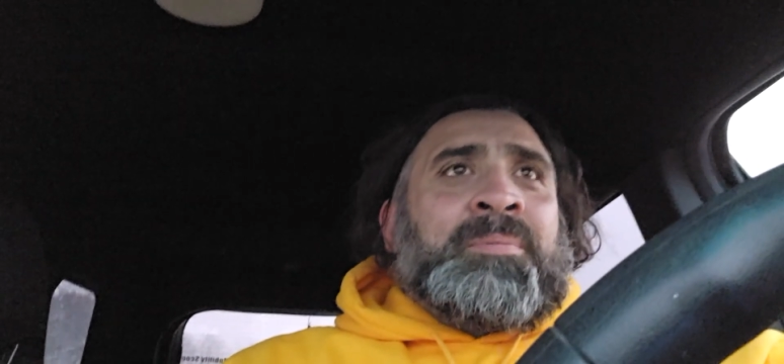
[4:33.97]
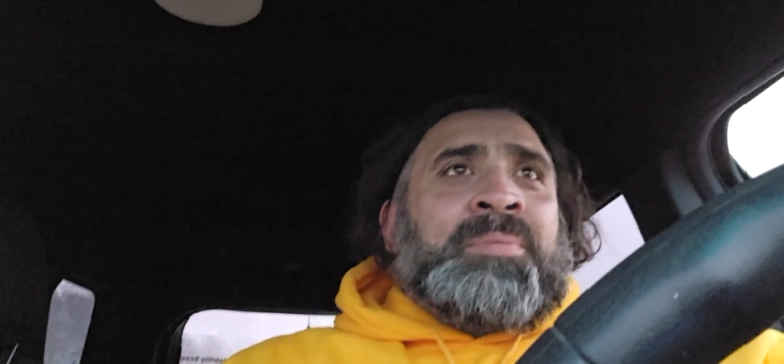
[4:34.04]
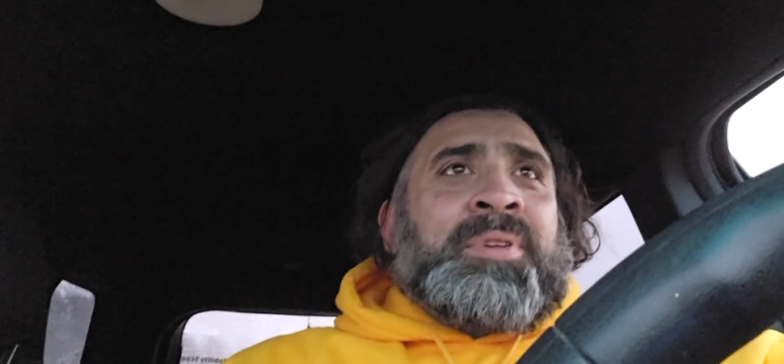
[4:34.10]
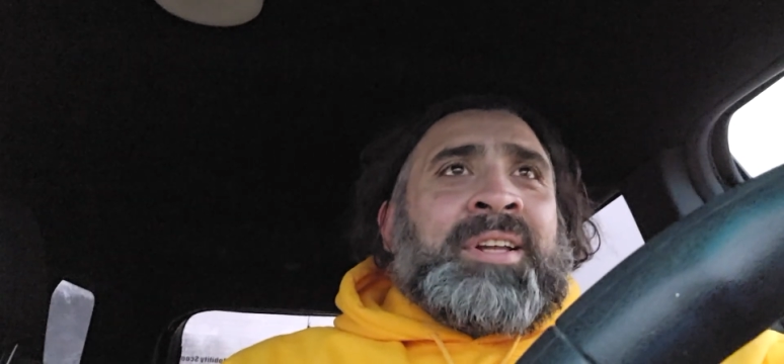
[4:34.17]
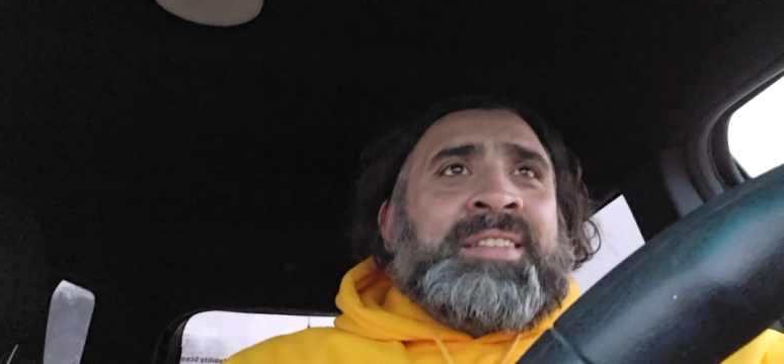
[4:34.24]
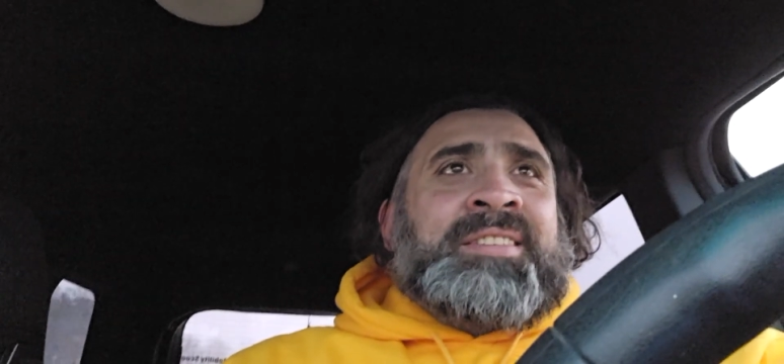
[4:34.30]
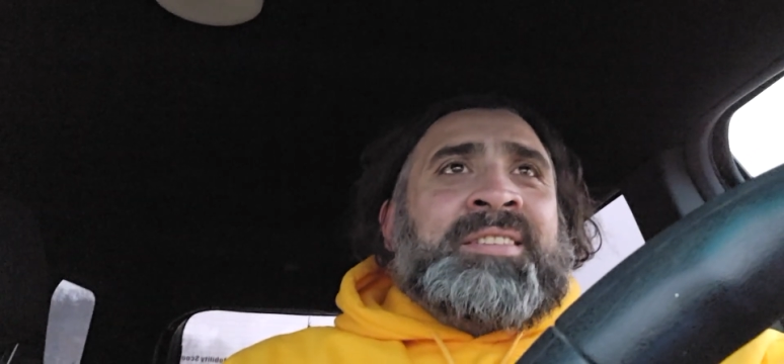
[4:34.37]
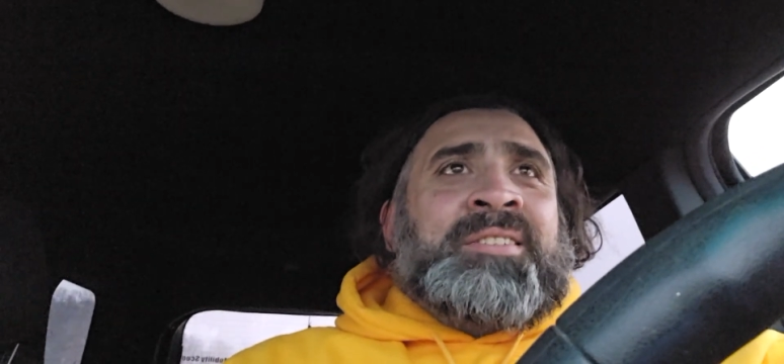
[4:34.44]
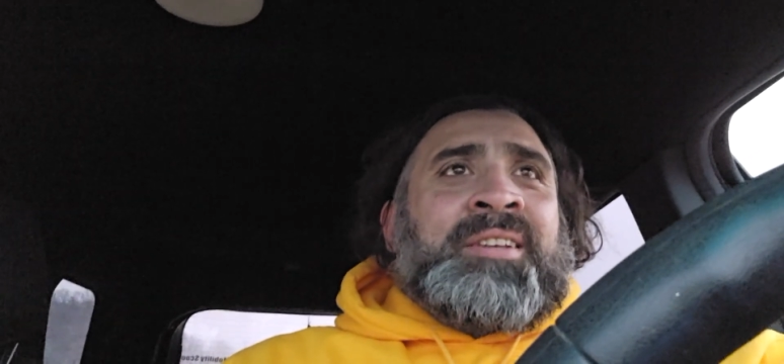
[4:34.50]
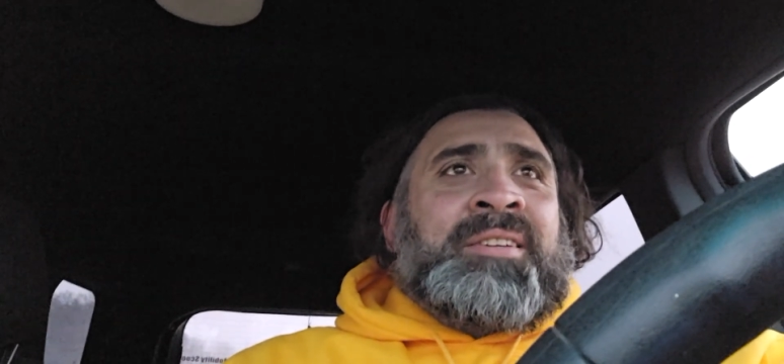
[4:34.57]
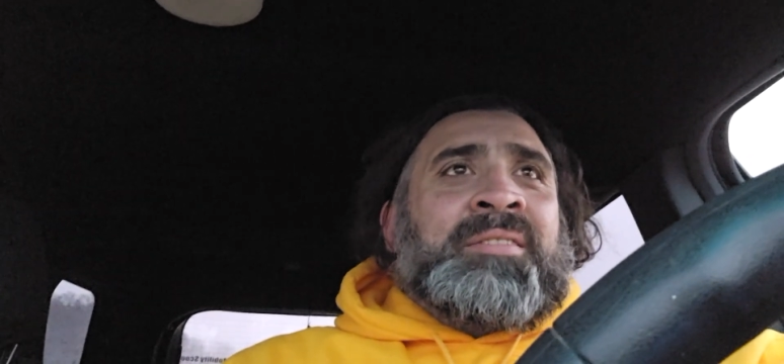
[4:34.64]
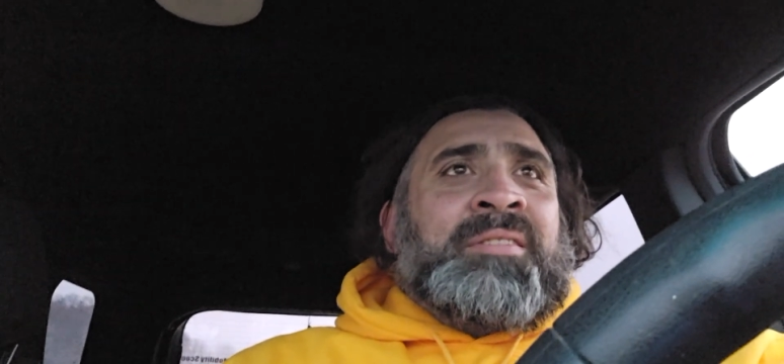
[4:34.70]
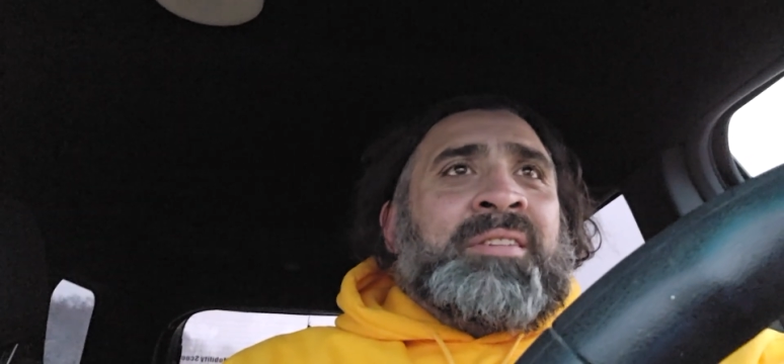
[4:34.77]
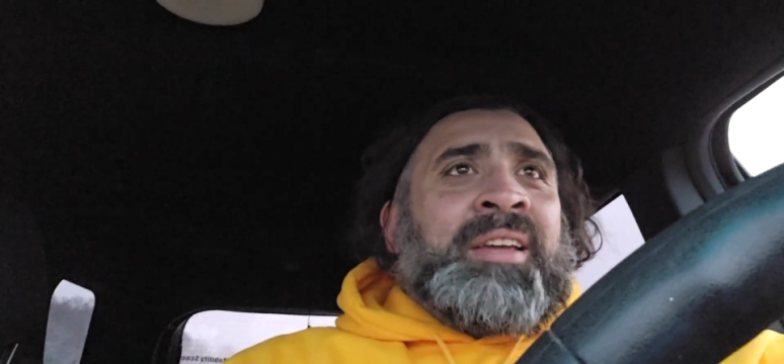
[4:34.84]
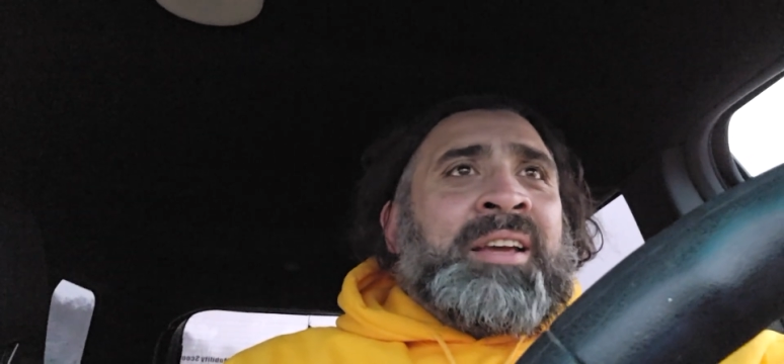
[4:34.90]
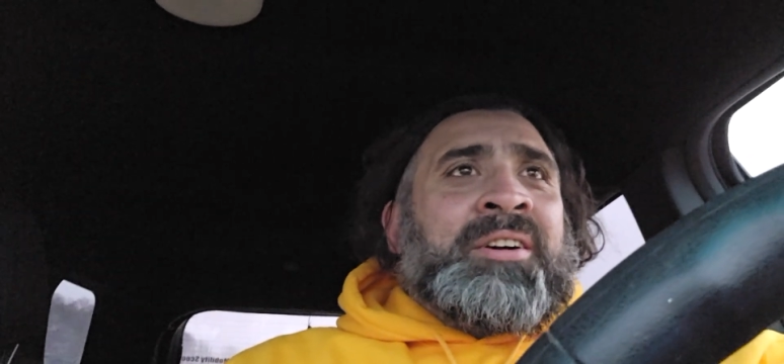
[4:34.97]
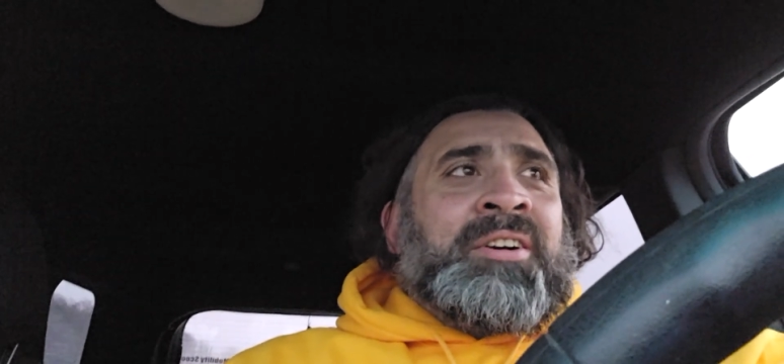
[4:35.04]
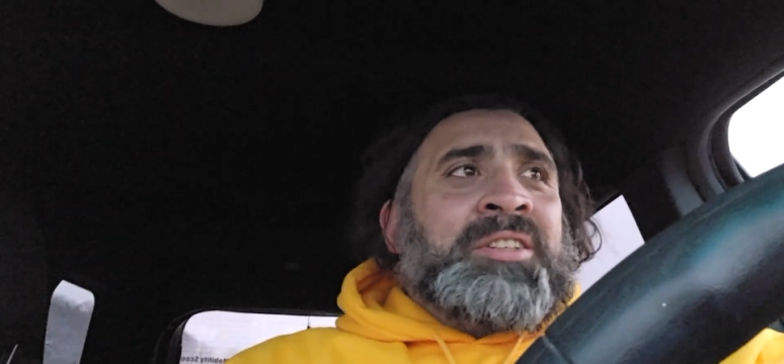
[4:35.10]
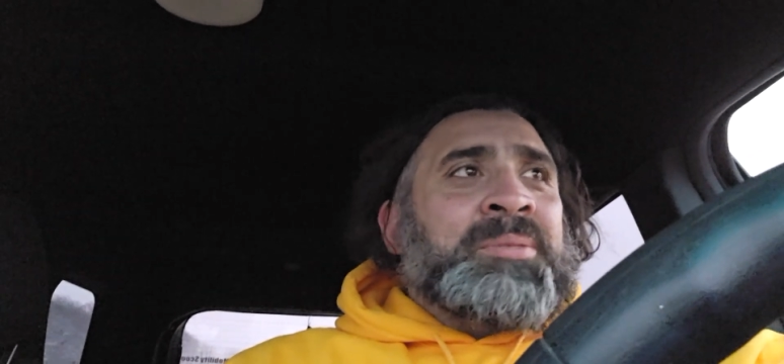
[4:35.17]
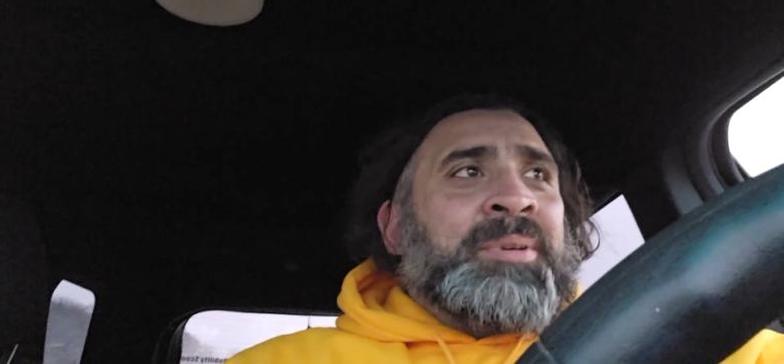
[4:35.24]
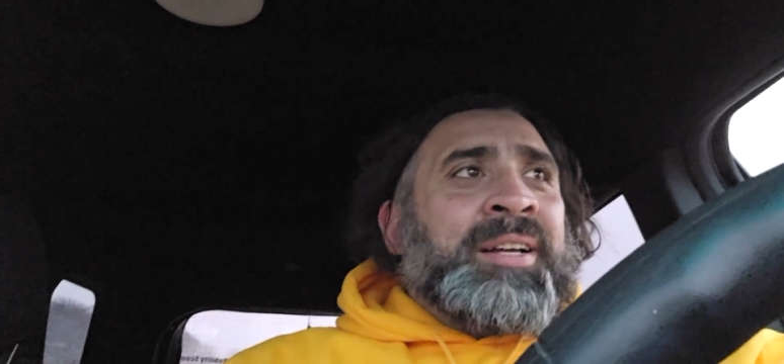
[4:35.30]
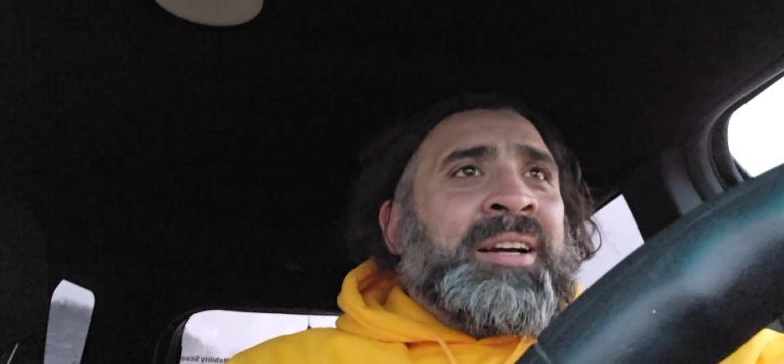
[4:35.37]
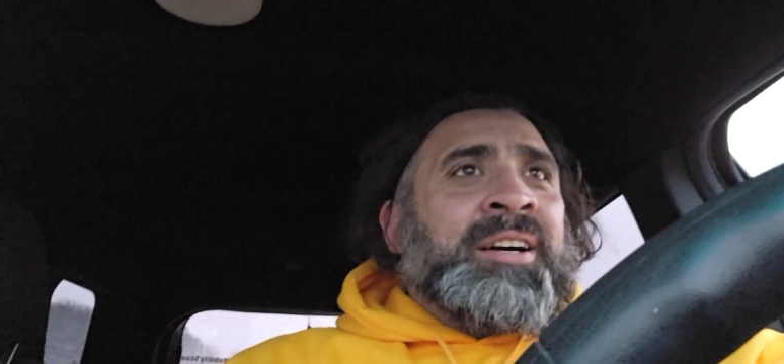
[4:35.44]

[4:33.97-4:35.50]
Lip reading: Plus, it cost me